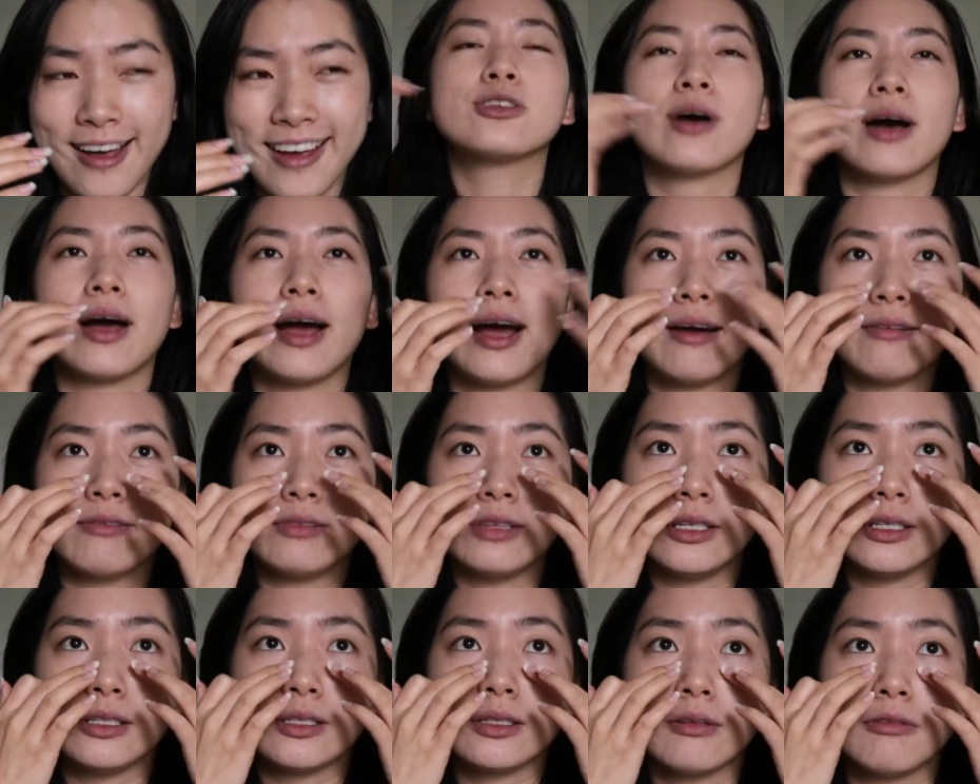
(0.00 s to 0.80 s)
so I have
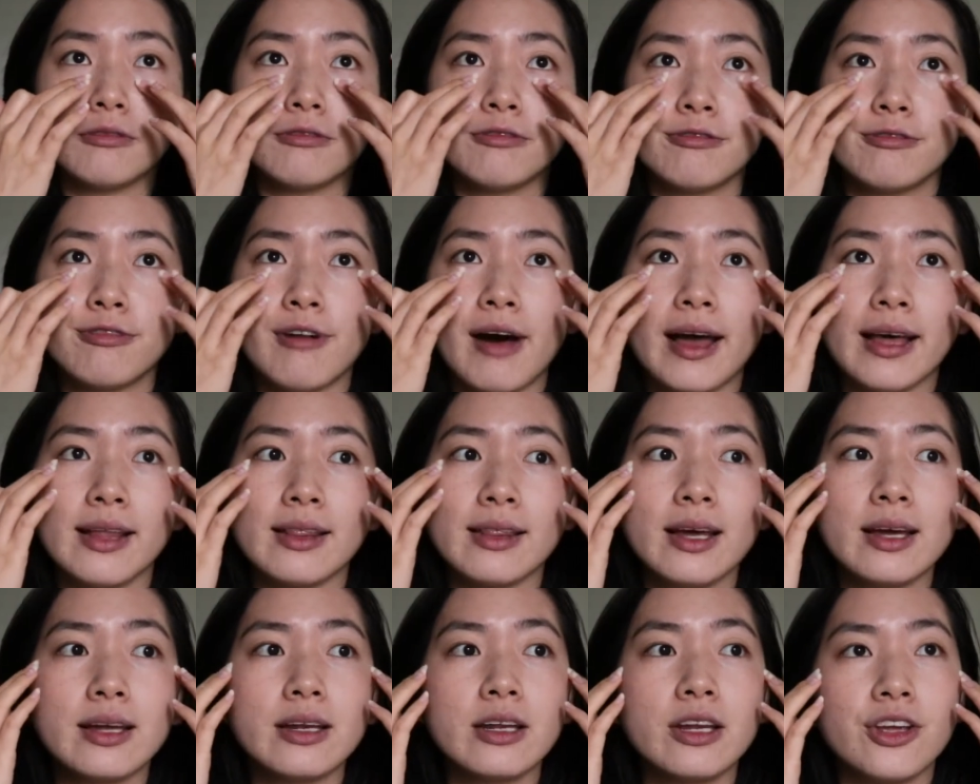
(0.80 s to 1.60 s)
these fine
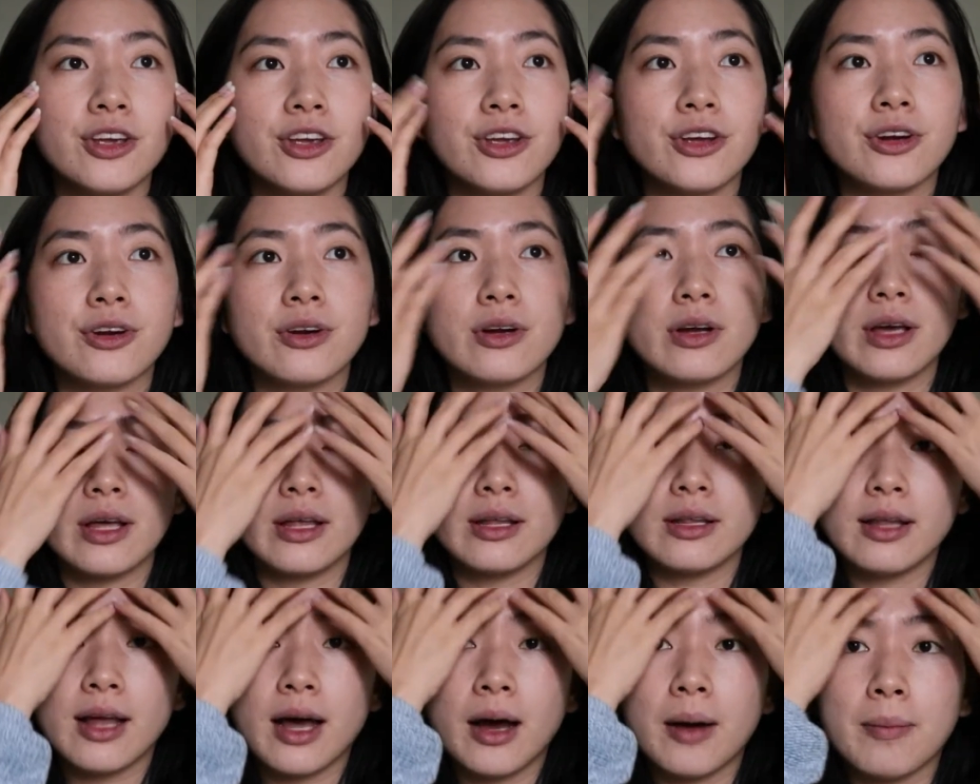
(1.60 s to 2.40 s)
line here
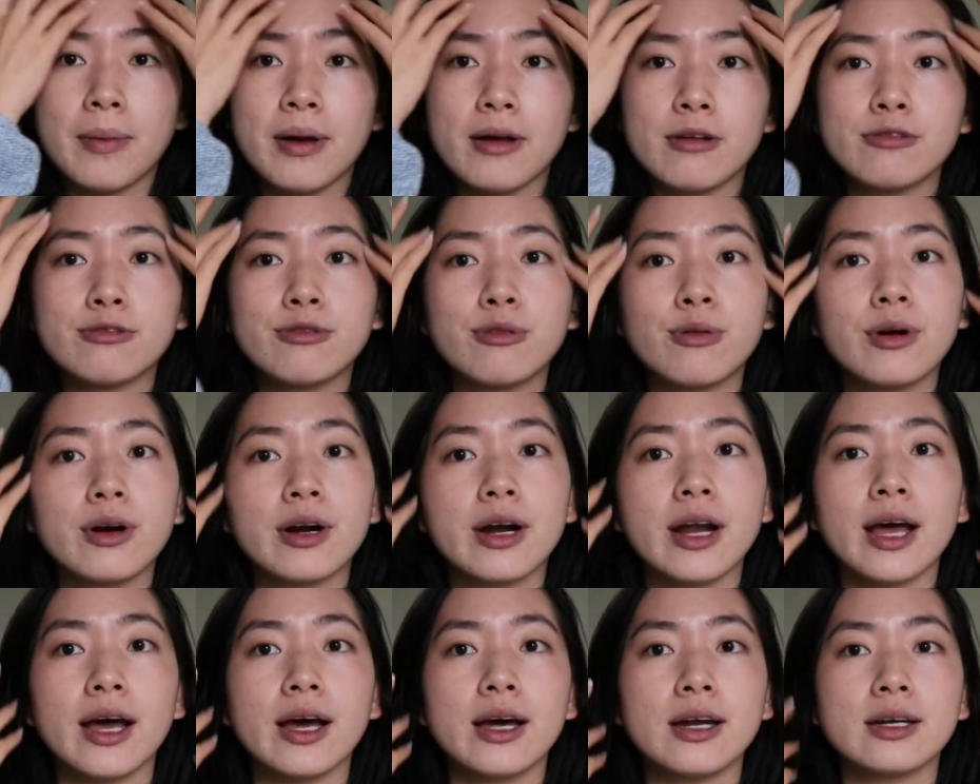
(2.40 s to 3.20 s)
and on my
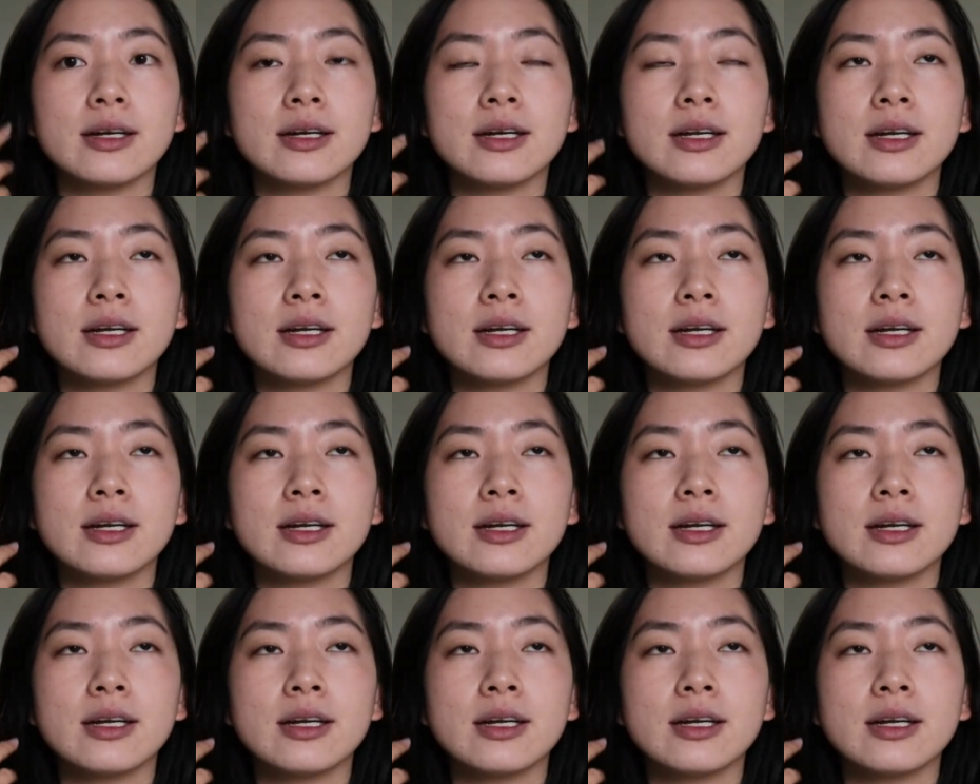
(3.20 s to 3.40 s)
forehead.